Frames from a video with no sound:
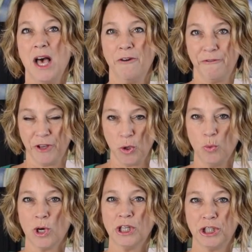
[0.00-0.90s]

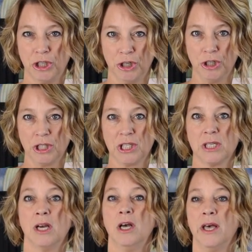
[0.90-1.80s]
fewer shirts
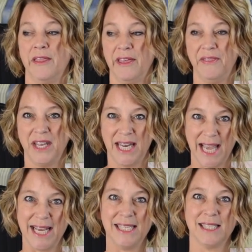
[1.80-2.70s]
than the
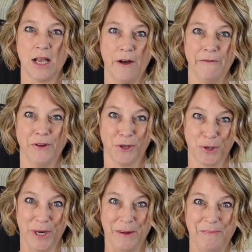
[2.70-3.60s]
days of your
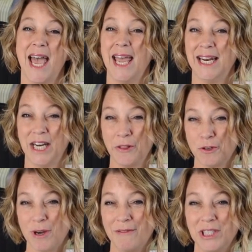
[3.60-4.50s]
trip. And another
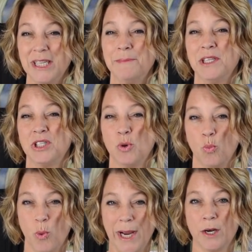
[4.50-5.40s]
travel tip is to
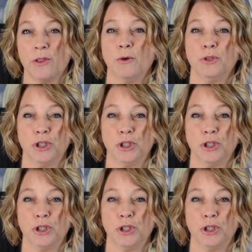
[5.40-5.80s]
wear those